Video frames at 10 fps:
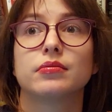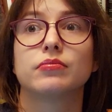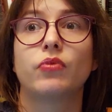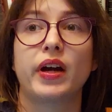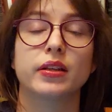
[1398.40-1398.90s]

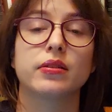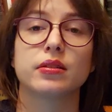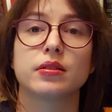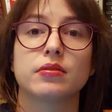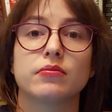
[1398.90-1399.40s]

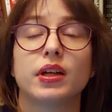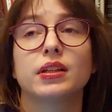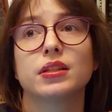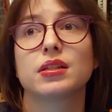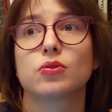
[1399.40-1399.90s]
violent,
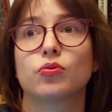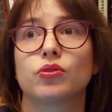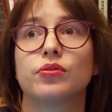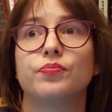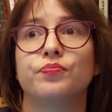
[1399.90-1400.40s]
violence
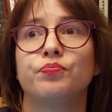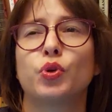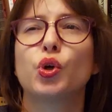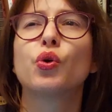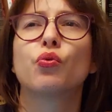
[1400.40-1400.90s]
or
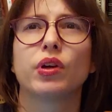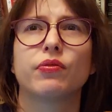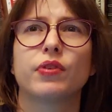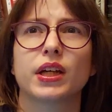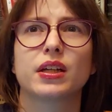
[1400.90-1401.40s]
more
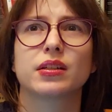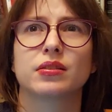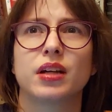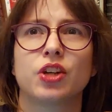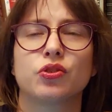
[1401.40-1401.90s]
horrific,
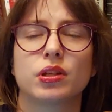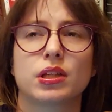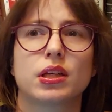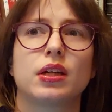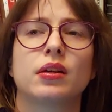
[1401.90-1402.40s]
I should
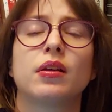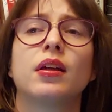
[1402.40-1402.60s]
say